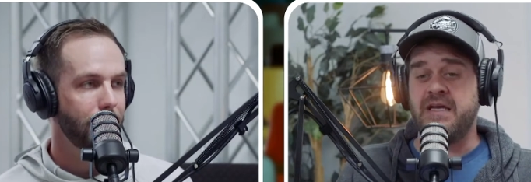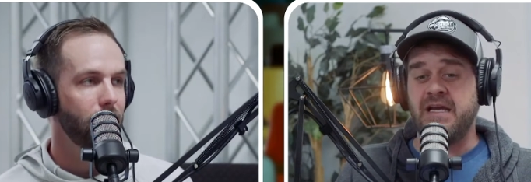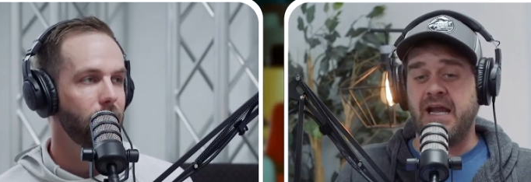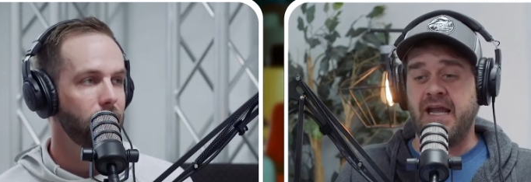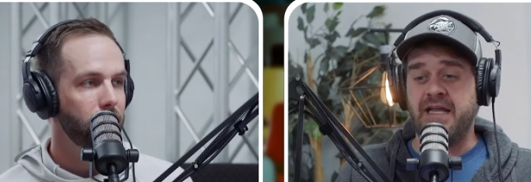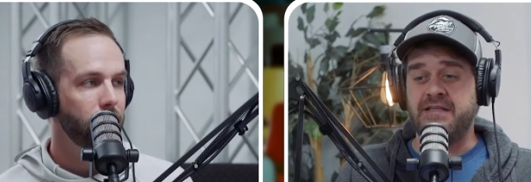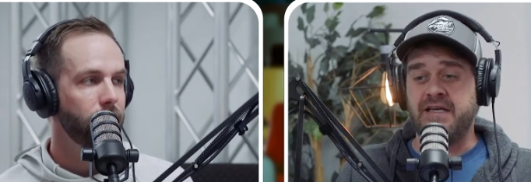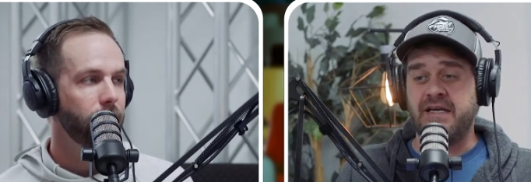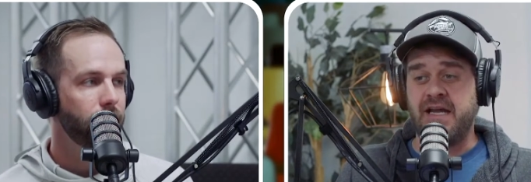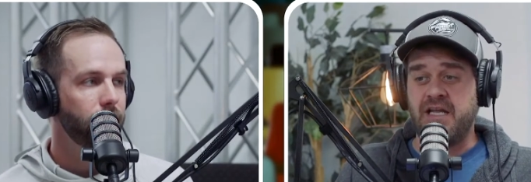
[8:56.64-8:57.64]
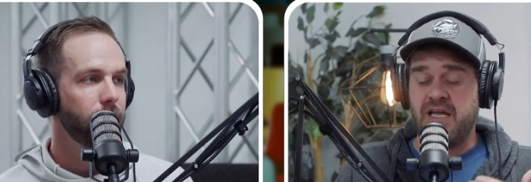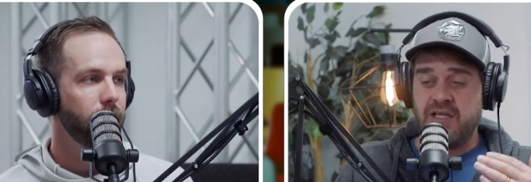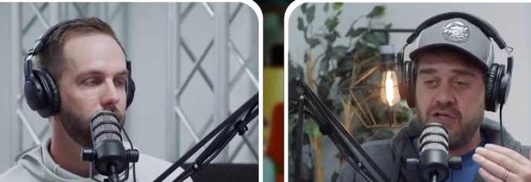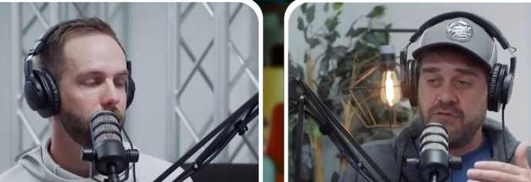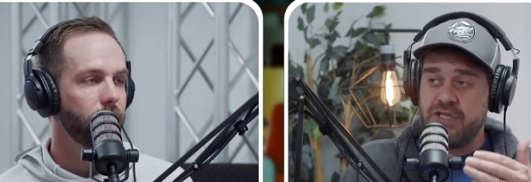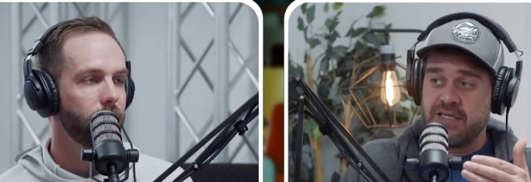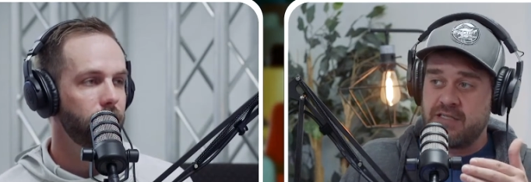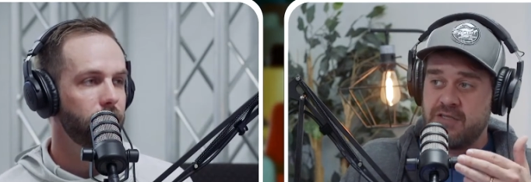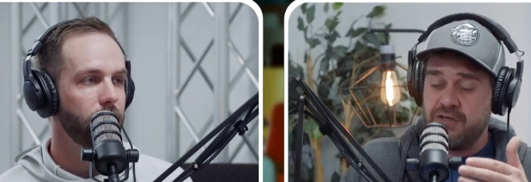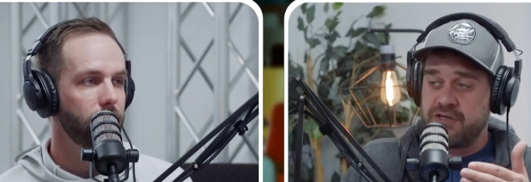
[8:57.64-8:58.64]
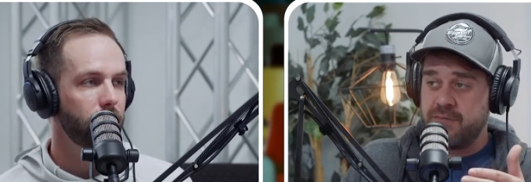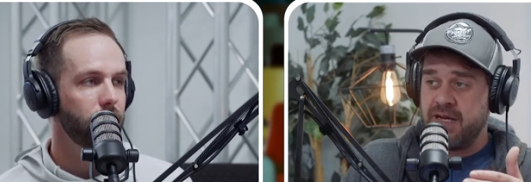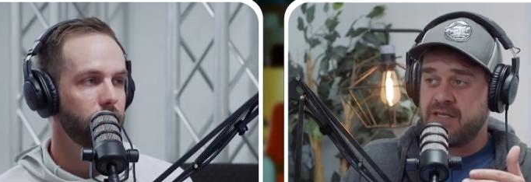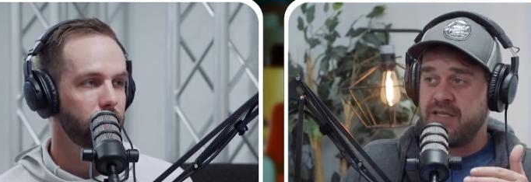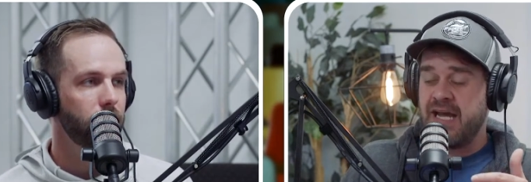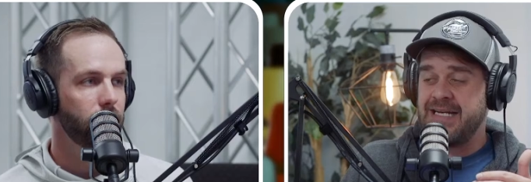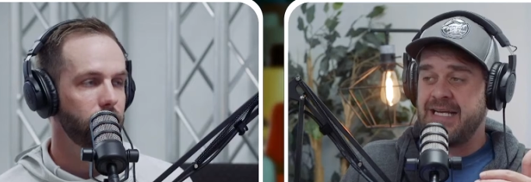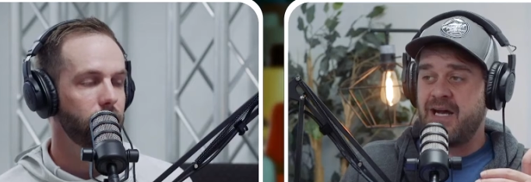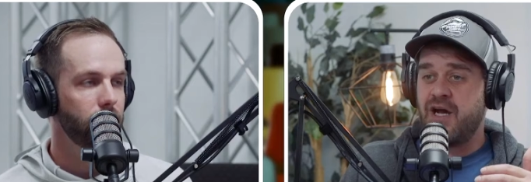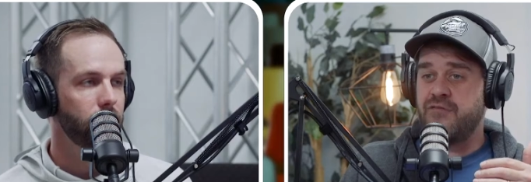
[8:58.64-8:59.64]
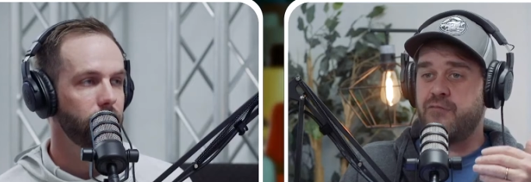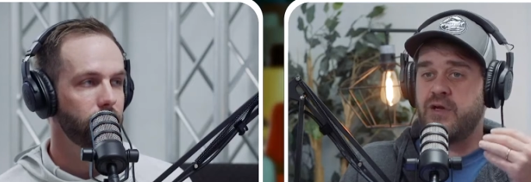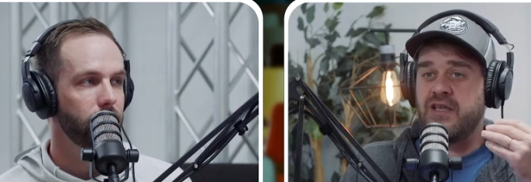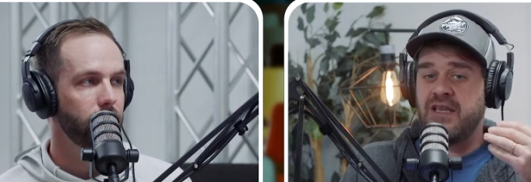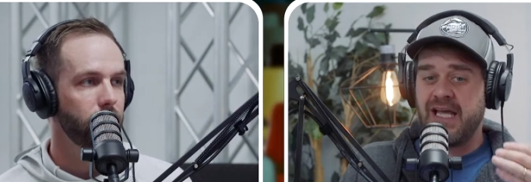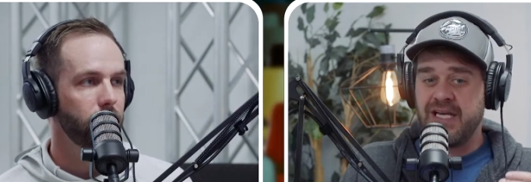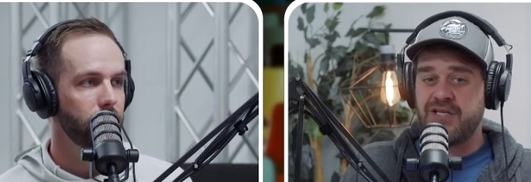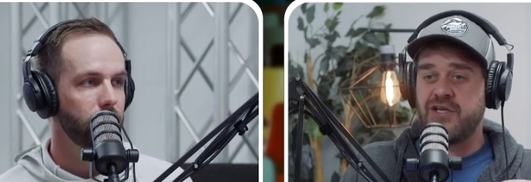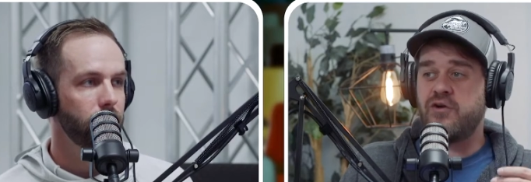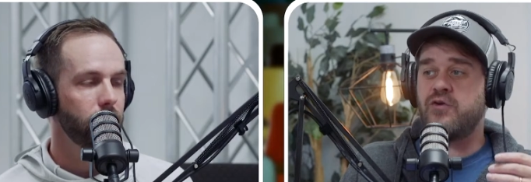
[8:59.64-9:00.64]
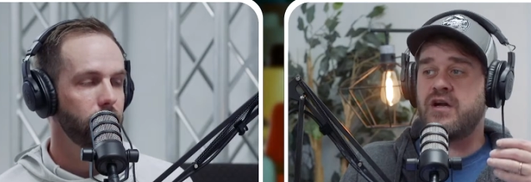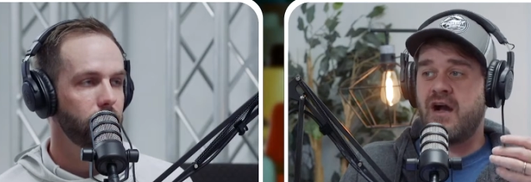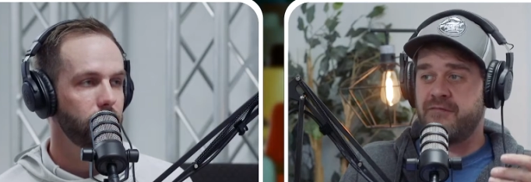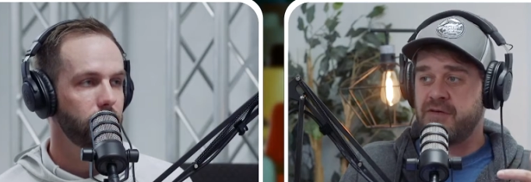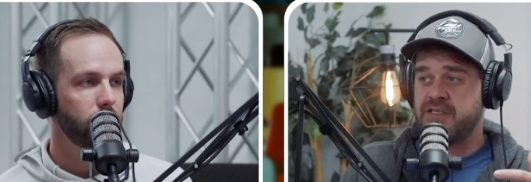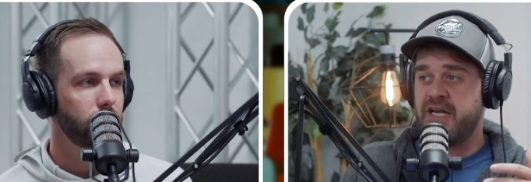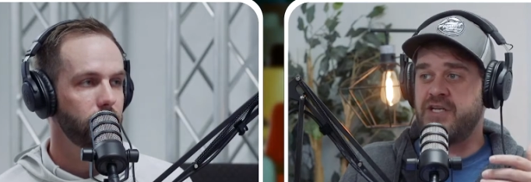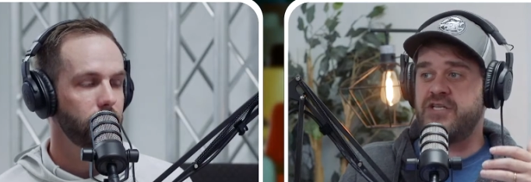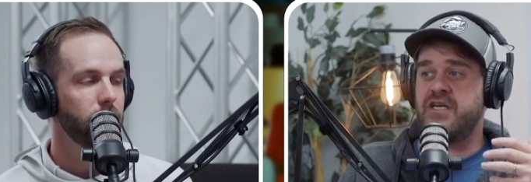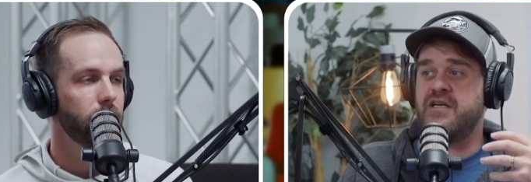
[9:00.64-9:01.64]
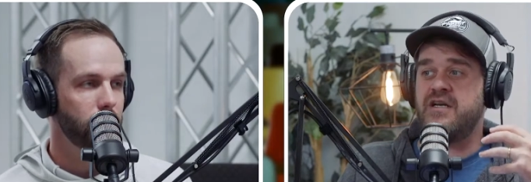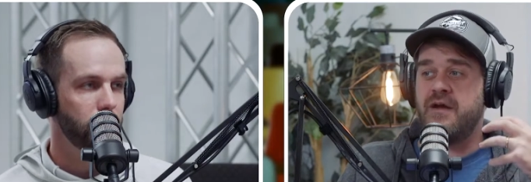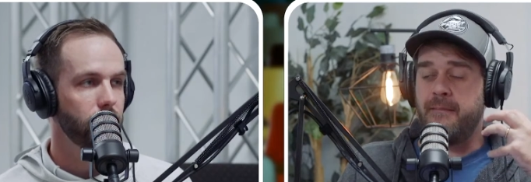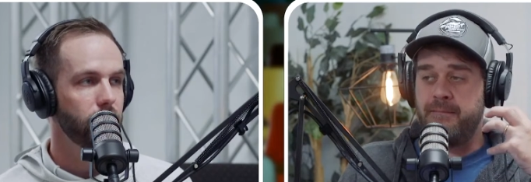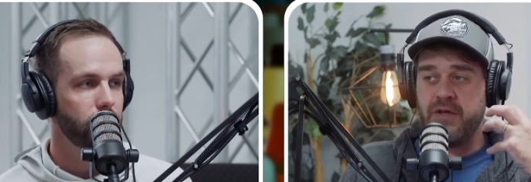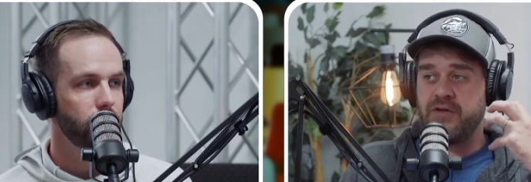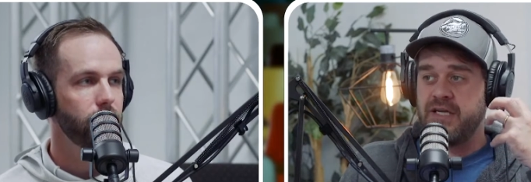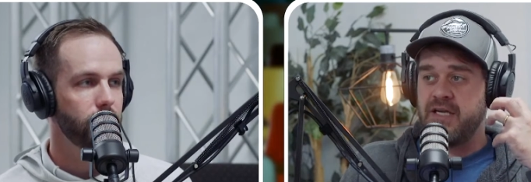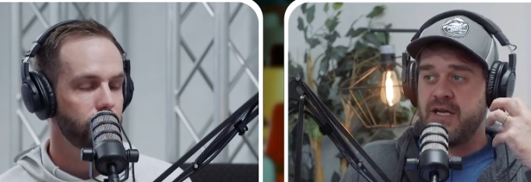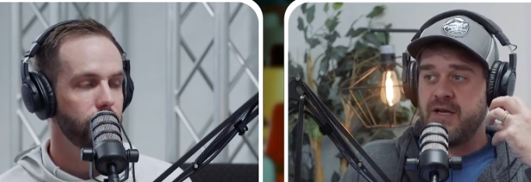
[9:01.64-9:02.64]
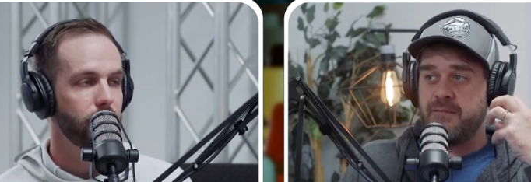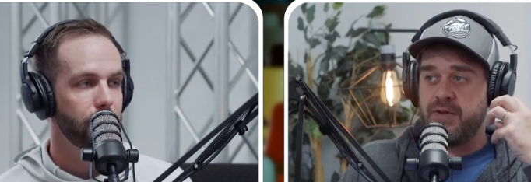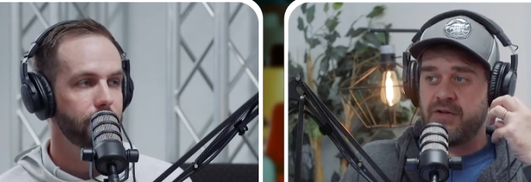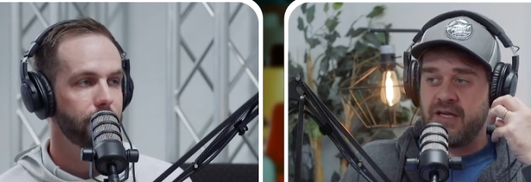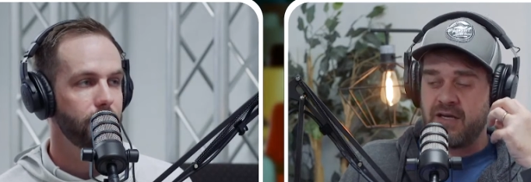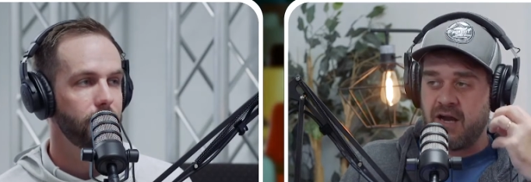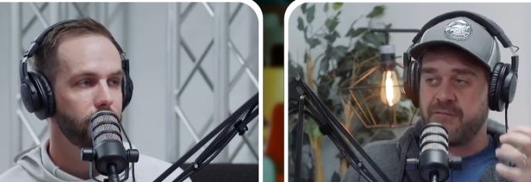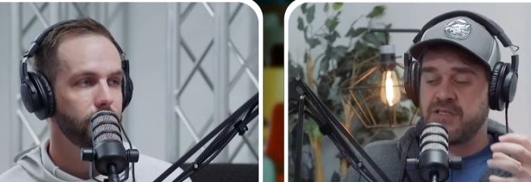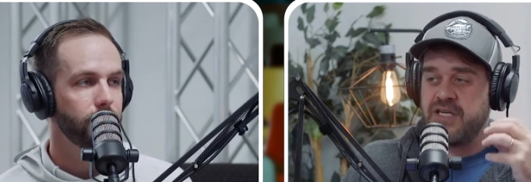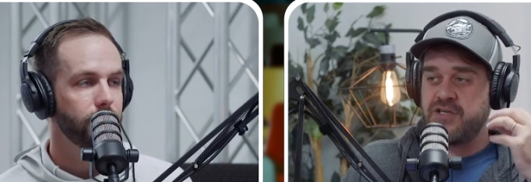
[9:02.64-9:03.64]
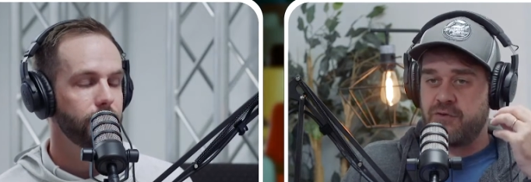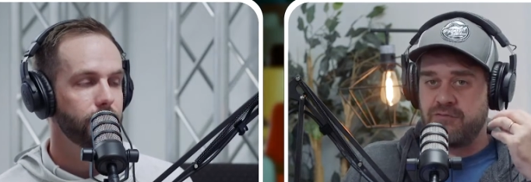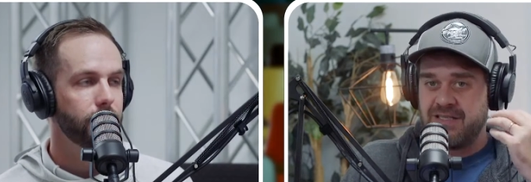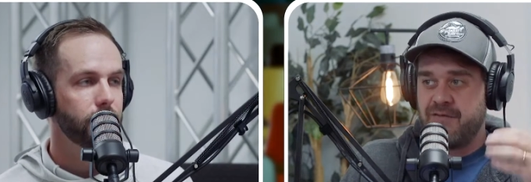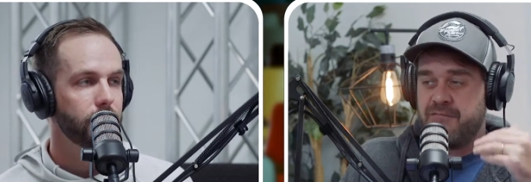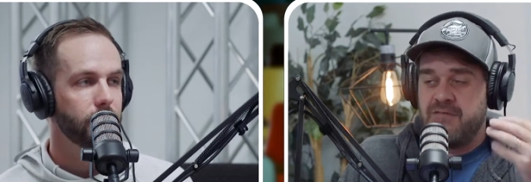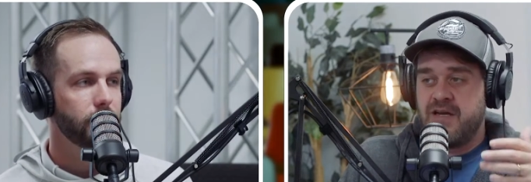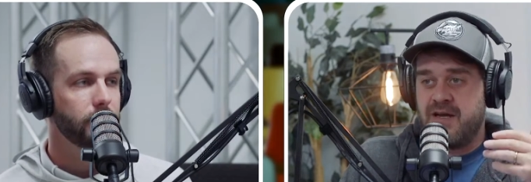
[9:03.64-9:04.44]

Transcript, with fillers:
Speaker 1: and, uh, and and you just you just mentioned the idea of relational conversation, building building a conversational di uh,